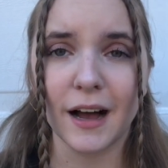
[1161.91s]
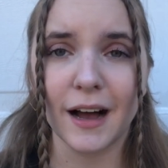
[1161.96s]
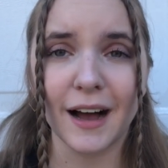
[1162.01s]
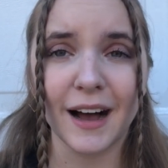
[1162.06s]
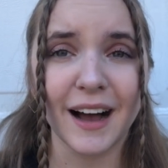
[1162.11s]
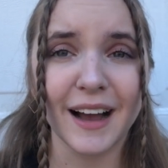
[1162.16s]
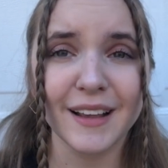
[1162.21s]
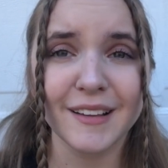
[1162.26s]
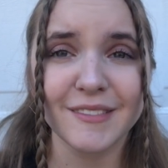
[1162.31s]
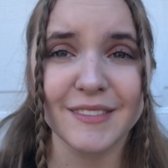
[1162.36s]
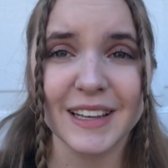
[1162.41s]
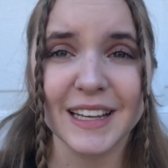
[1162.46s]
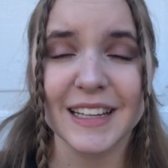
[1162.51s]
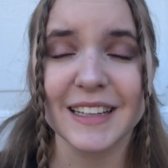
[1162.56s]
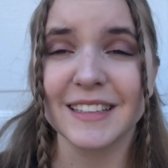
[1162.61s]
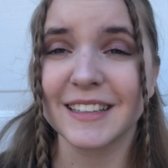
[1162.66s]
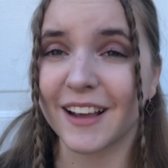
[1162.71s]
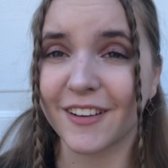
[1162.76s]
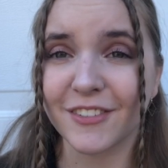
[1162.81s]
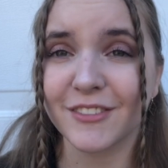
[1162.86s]
I
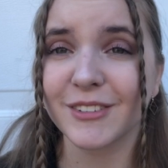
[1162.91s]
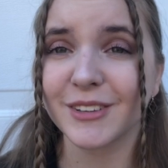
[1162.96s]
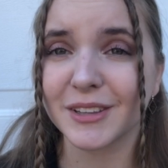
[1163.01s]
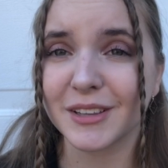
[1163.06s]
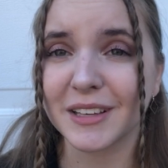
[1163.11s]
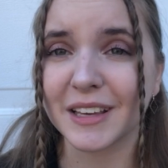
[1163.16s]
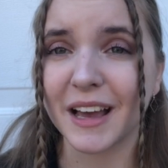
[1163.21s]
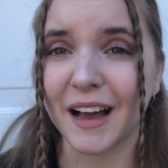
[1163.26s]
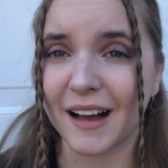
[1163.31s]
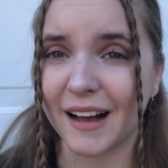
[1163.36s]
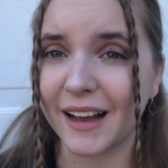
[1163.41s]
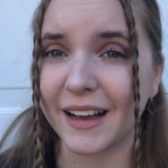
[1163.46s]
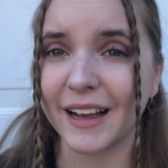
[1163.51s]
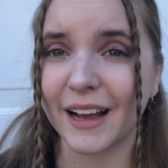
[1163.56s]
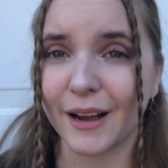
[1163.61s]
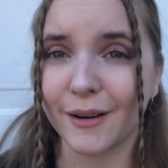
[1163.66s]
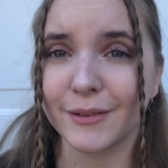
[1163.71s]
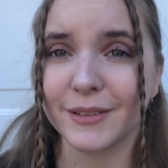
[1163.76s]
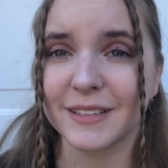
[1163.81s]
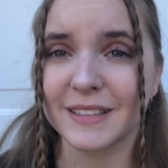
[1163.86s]
mean, definitely the guy,
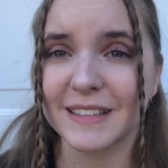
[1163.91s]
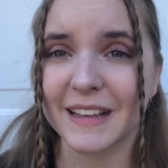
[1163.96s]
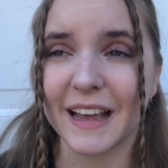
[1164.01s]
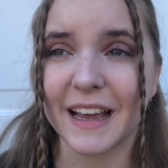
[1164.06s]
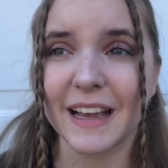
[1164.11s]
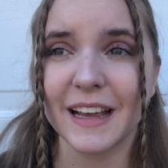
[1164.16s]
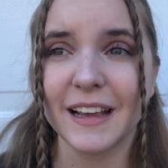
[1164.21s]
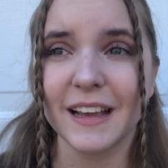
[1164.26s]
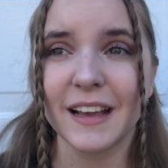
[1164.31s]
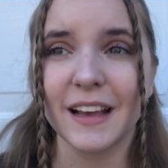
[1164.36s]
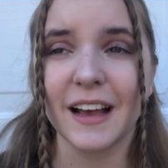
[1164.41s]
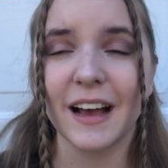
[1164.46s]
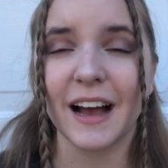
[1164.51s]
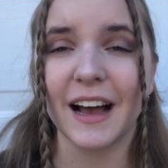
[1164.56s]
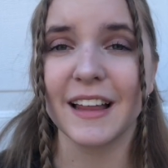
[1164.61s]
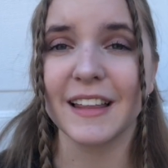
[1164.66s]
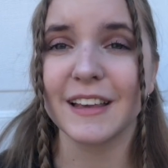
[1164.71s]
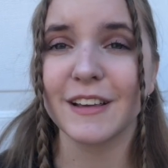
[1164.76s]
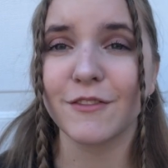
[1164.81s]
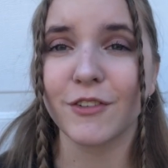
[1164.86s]
I would say.
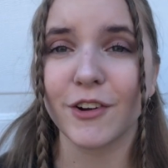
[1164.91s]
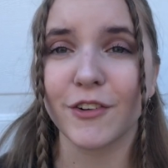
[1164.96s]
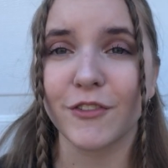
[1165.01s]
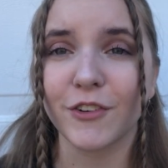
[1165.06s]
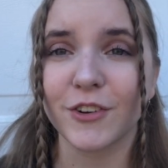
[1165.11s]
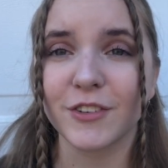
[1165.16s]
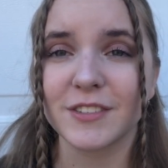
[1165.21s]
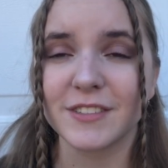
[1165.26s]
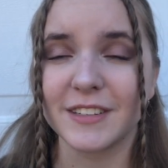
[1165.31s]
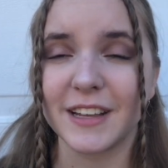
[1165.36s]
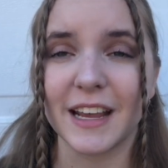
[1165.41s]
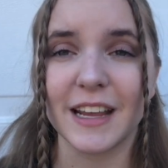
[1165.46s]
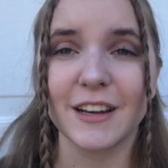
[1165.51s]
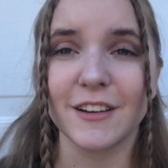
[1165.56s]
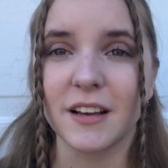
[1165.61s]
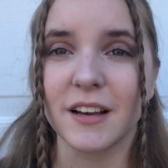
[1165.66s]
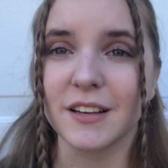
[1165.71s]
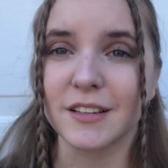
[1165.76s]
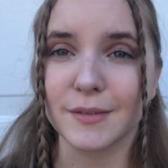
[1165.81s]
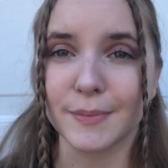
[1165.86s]
I think for a first
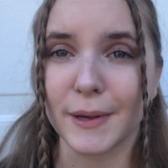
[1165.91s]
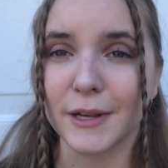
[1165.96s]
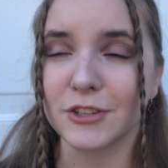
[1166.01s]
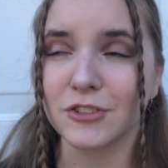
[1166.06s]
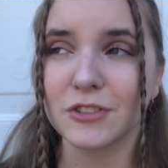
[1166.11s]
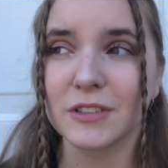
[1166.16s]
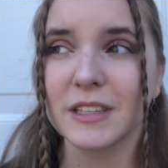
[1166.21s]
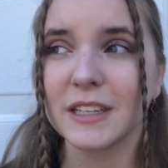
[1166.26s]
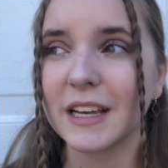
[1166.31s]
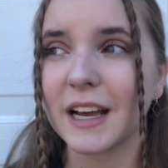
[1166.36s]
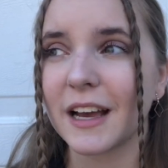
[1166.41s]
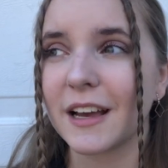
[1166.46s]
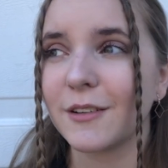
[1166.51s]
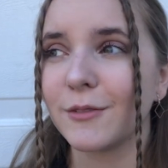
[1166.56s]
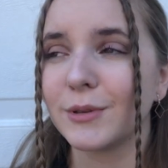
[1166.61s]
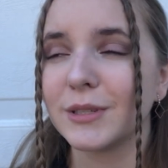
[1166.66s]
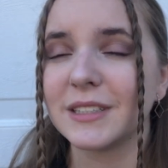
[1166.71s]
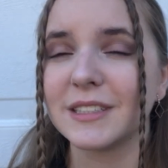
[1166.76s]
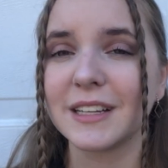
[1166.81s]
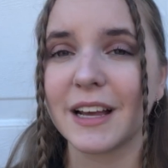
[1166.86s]
date especially, I
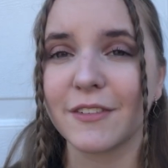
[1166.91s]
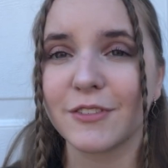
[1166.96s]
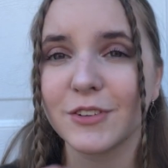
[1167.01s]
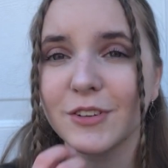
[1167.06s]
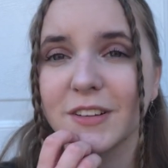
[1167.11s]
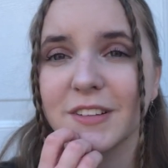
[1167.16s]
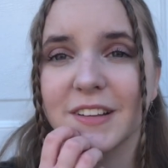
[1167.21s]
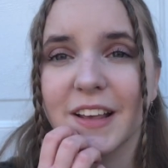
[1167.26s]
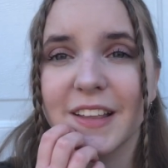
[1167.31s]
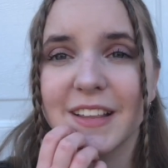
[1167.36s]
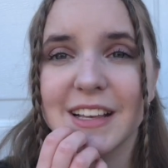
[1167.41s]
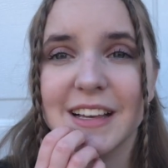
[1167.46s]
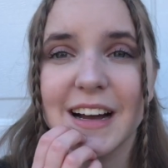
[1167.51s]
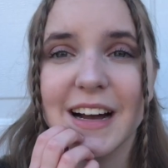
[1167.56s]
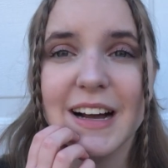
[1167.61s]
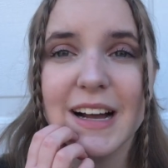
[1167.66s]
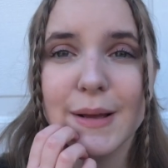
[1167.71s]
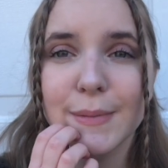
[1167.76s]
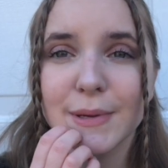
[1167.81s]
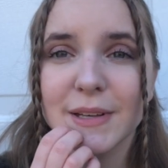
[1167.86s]
would definitely say the
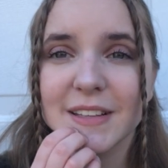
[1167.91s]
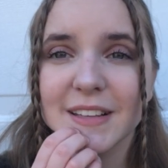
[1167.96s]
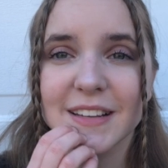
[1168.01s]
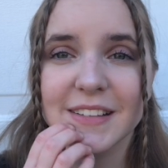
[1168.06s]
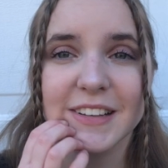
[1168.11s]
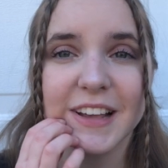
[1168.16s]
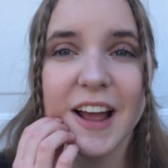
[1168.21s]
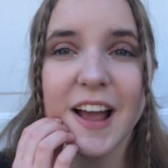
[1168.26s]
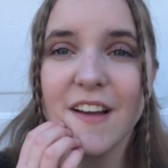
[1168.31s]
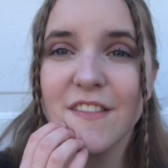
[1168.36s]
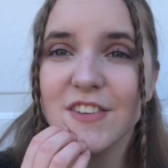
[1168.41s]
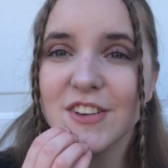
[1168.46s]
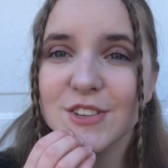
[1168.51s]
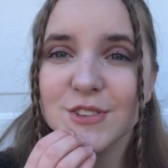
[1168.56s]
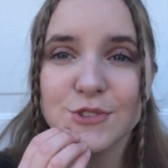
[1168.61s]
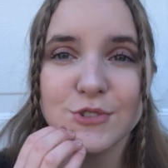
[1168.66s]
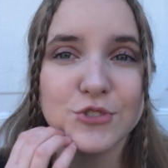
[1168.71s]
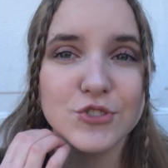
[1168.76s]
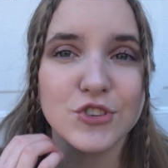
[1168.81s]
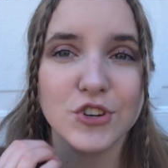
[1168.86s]
guy, because that's kind of
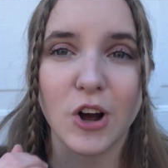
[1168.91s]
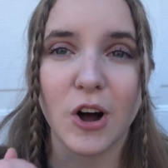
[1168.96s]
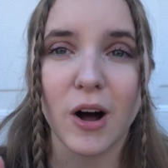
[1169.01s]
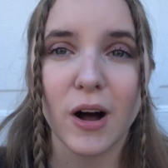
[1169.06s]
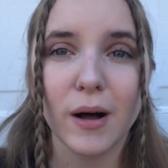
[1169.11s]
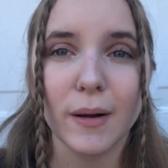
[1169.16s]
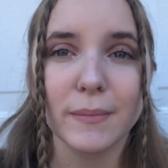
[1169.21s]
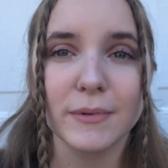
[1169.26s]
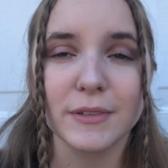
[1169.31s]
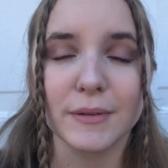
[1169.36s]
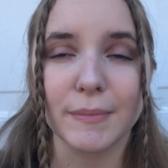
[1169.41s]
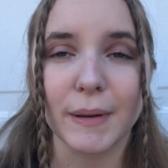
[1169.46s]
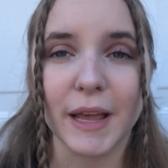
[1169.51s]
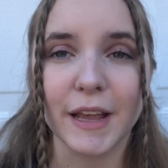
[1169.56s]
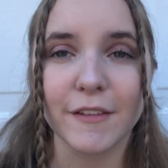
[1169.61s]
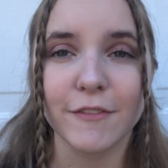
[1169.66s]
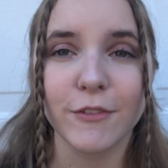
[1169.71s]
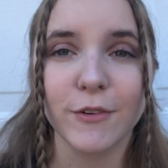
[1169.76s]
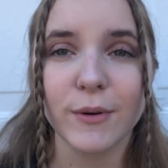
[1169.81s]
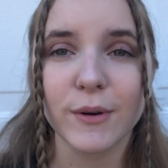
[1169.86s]
his job to
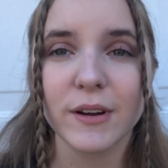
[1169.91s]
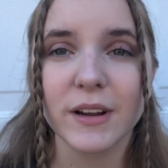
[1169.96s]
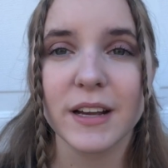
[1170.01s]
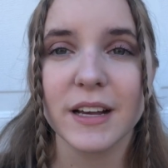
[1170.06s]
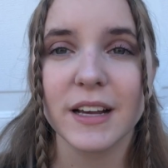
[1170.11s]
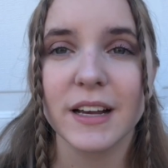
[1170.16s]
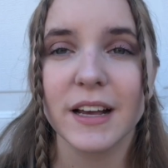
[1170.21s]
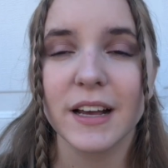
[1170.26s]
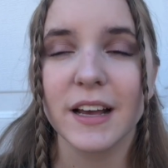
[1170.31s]
pay for it.